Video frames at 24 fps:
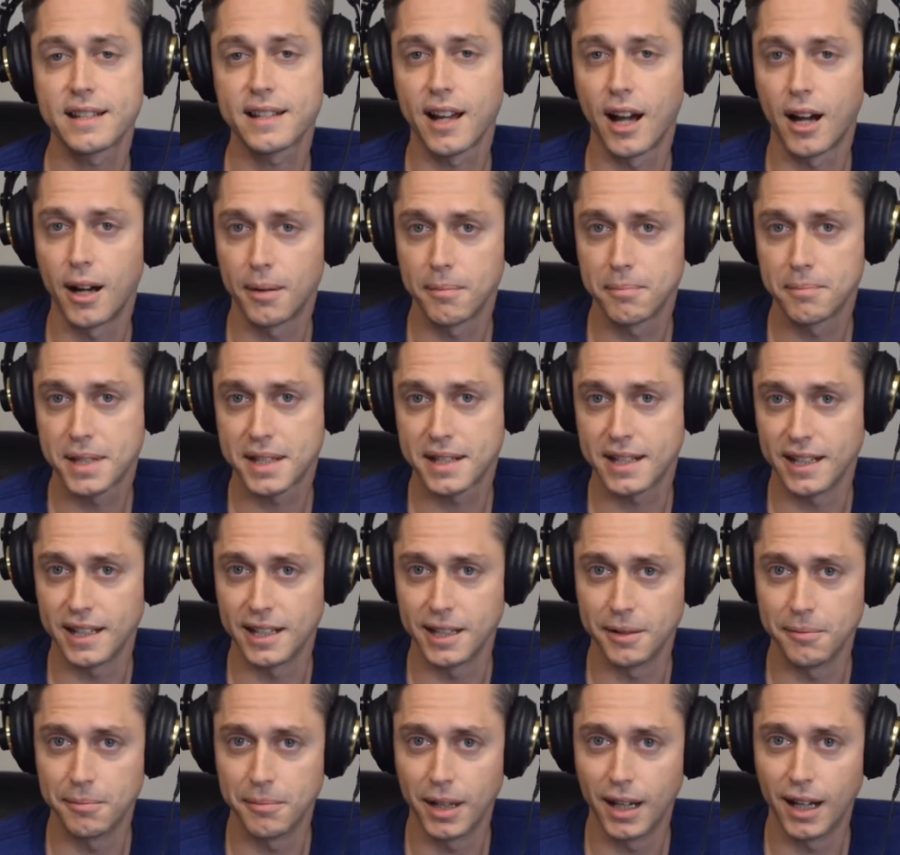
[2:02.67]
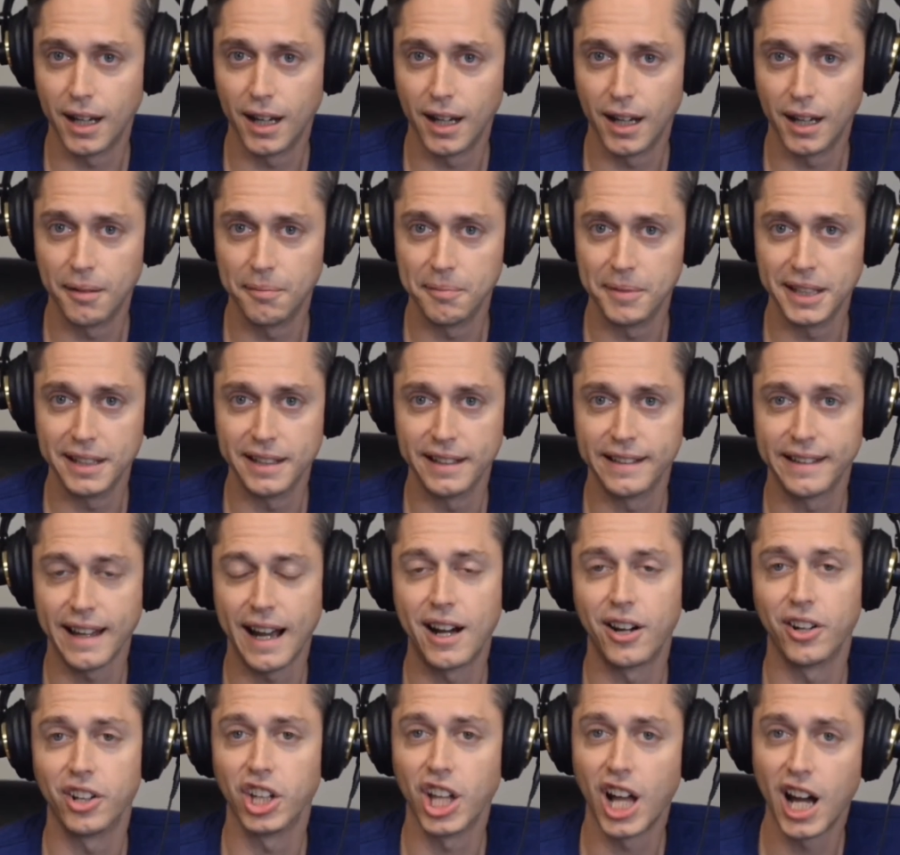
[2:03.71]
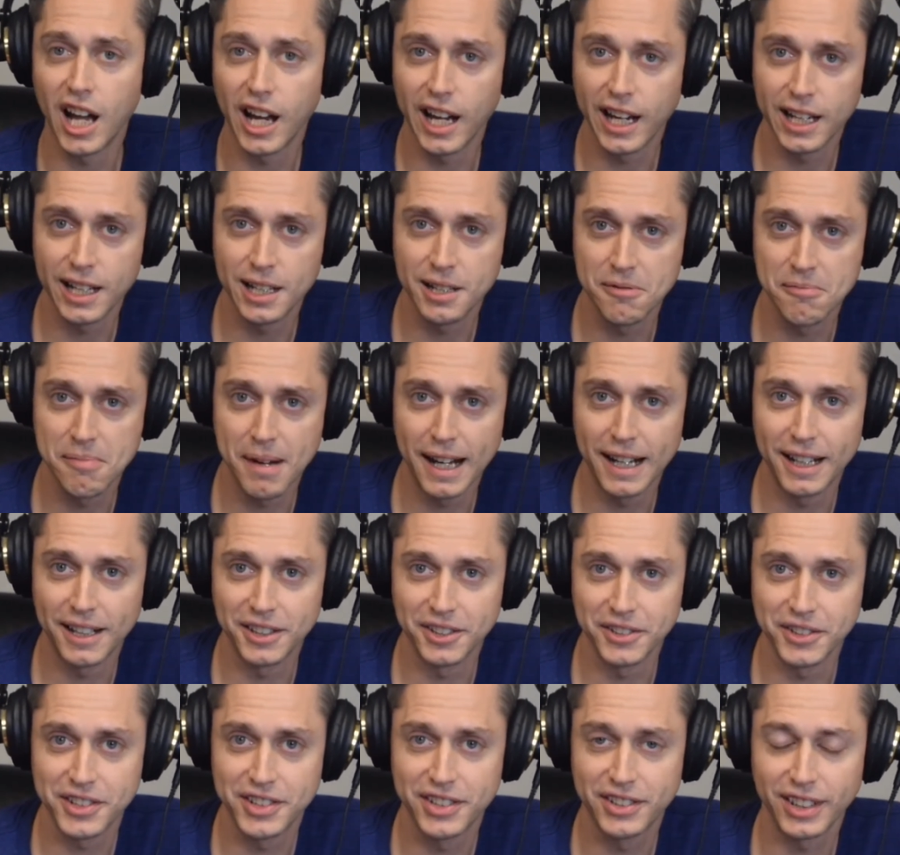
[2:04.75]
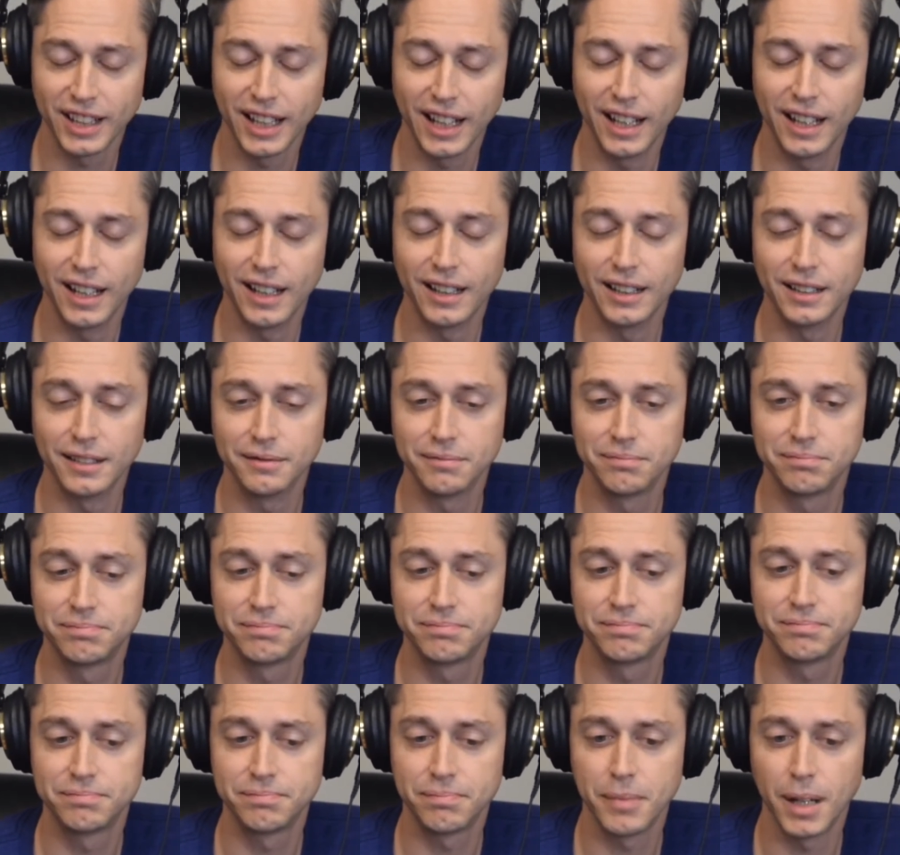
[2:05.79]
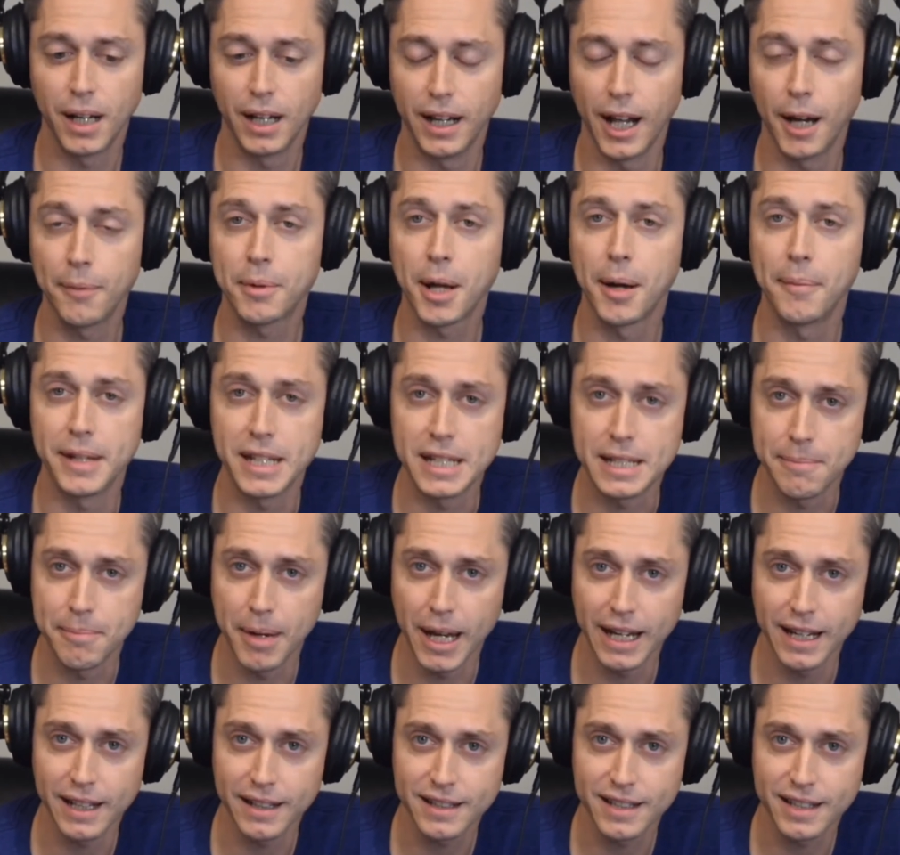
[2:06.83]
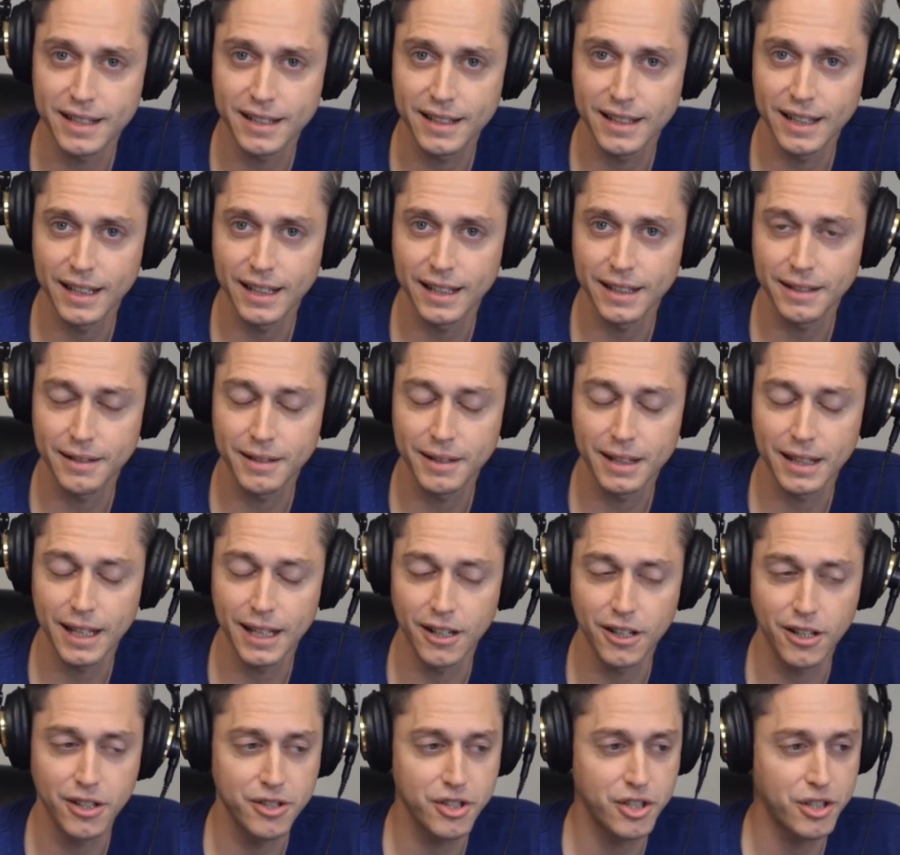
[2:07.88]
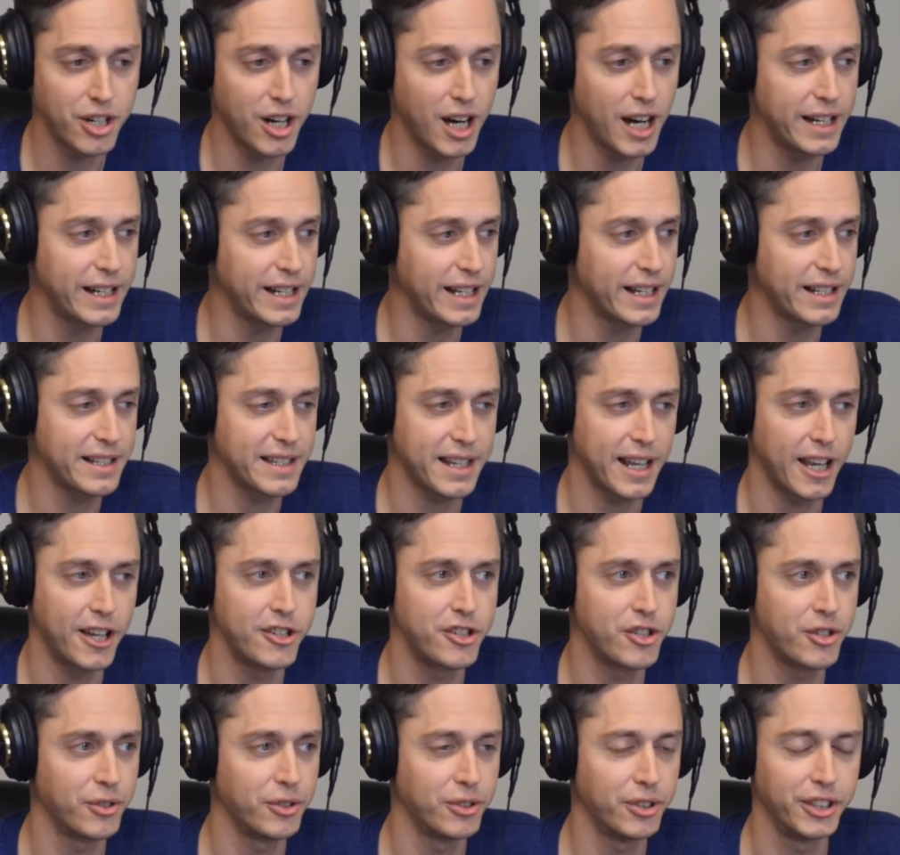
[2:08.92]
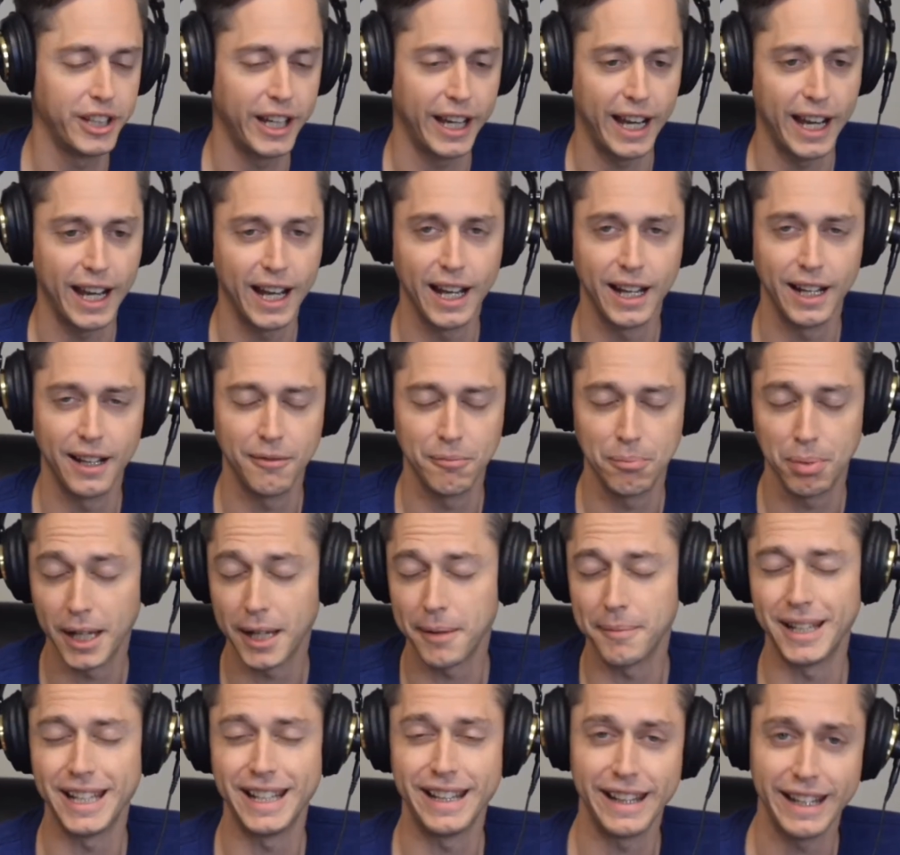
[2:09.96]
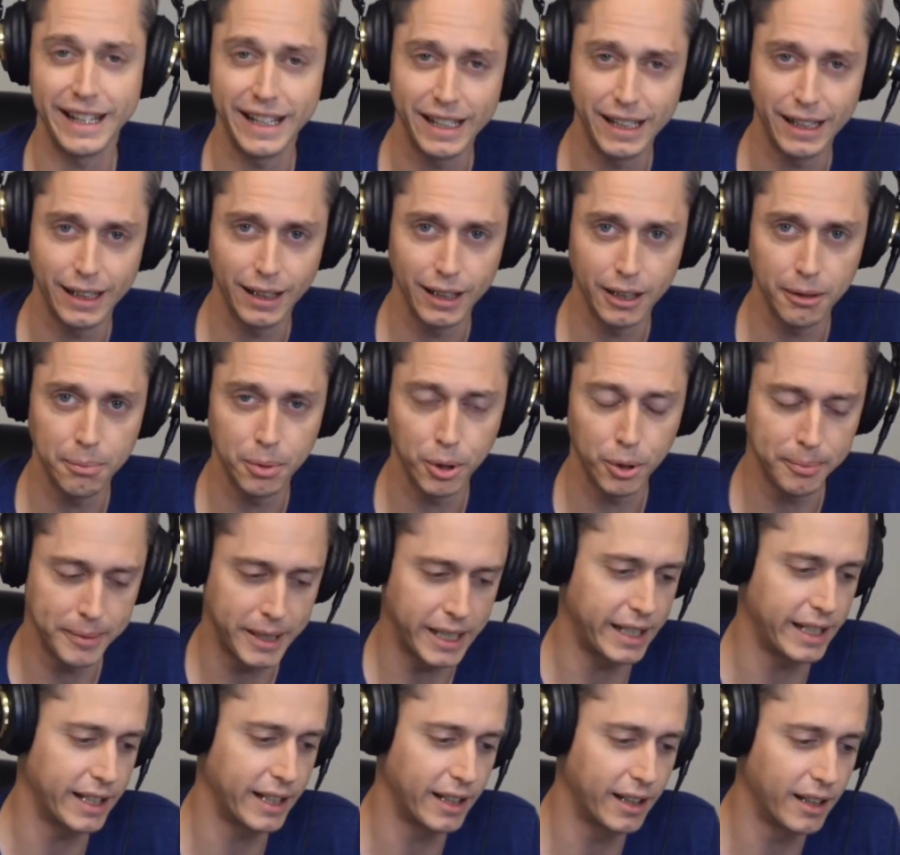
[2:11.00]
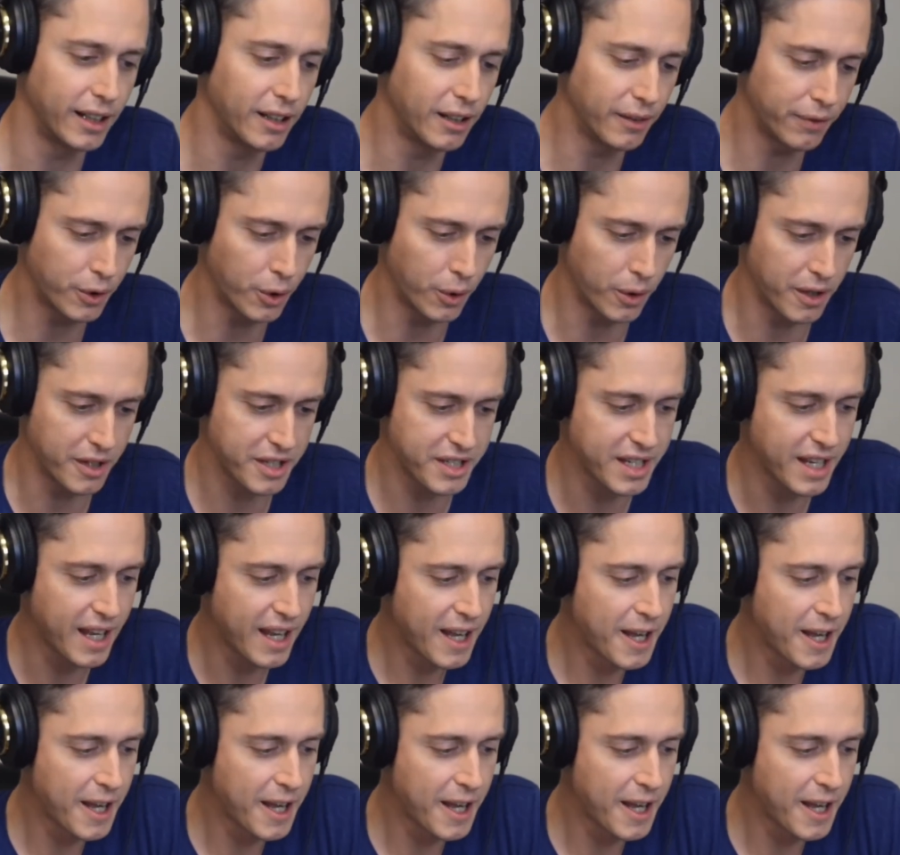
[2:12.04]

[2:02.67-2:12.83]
comms team is out lying about an upcoming debate that they're trying to get scheduled and blaming the liberal media, of course.